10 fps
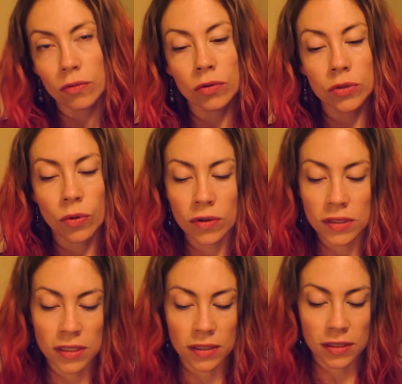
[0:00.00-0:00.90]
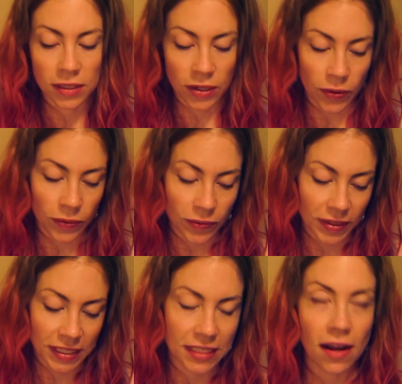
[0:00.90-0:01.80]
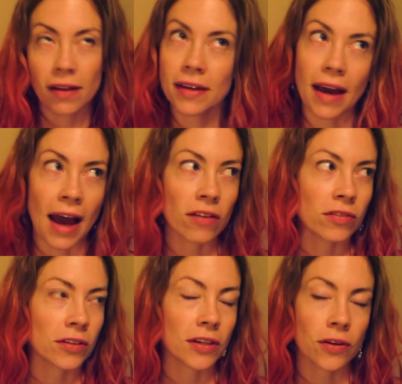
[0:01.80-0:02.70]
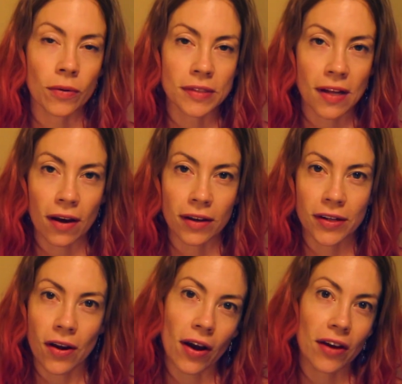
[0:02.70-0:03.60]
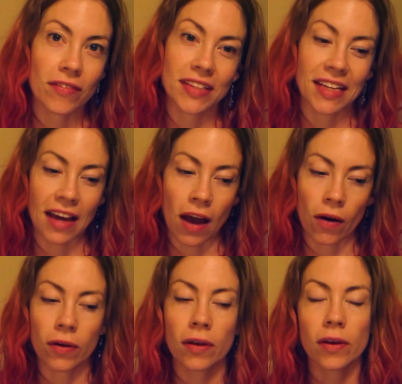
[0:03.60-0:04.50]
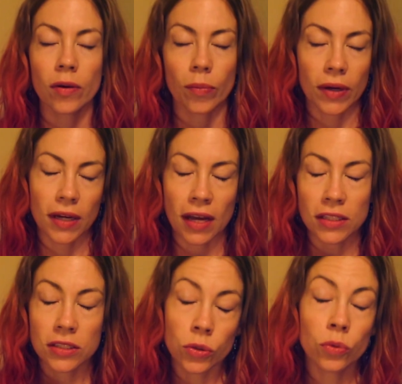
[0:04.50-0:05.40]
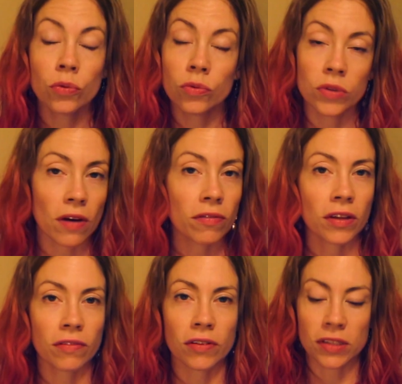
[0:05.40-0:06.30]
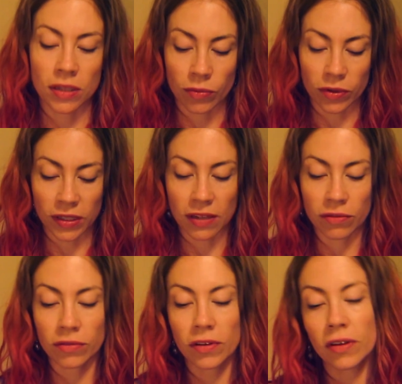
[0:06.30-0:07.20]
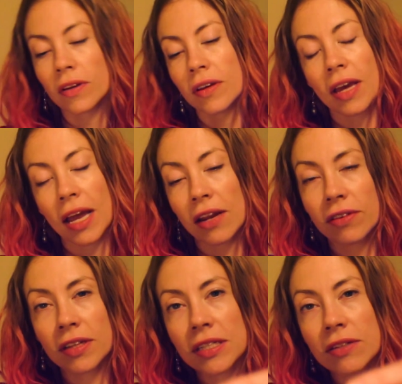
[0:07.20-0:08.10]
Rose quartz is, you know, it's not like Advil, like no, it's not going to knock everything out, but I do definitely feel some relief, and I feel the